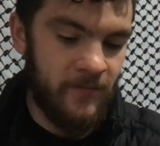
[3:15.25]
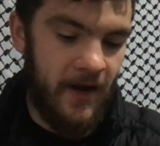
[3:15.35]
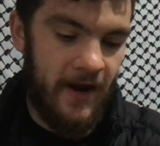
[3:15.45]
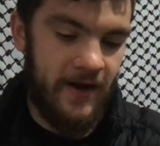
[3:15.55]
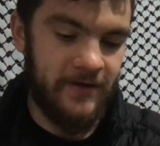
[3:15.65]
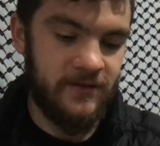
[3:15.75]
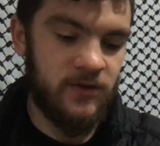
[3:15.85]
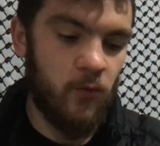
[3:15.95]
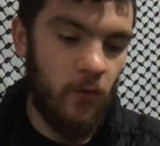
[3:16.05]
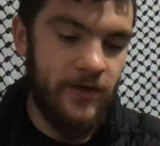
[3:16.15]
has
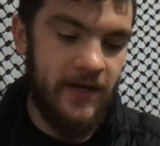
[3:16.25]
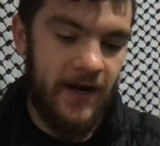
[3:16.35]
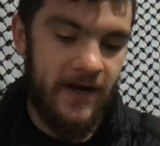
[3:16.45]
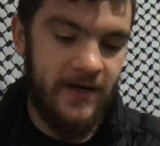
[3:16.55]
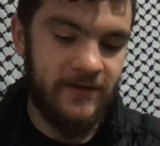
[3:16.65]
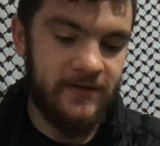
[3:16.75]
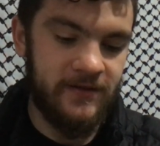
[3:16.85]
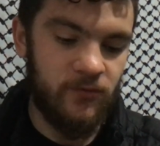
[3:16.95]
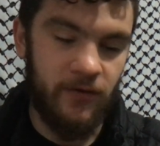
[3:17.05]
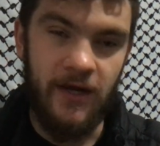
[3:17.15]
28
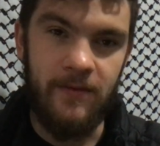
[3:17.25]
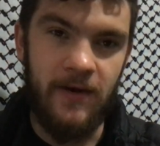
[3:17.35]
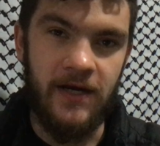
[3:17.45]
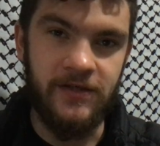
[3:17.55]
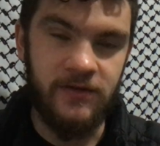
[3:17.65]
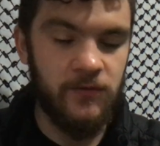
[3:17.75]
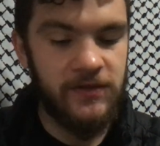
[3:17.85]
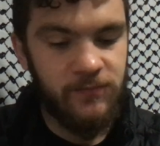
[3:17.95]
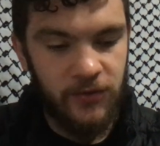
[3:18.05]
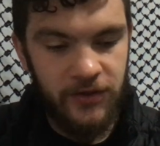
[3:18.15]
pages, which is
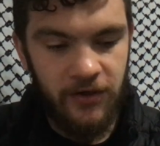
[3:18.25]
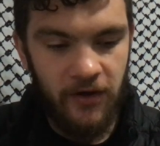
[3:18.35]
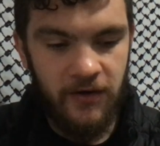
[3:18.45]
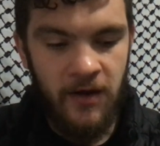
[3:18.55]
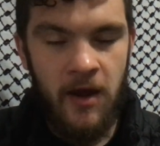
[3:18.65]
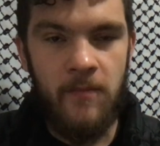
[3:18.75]
pretty good.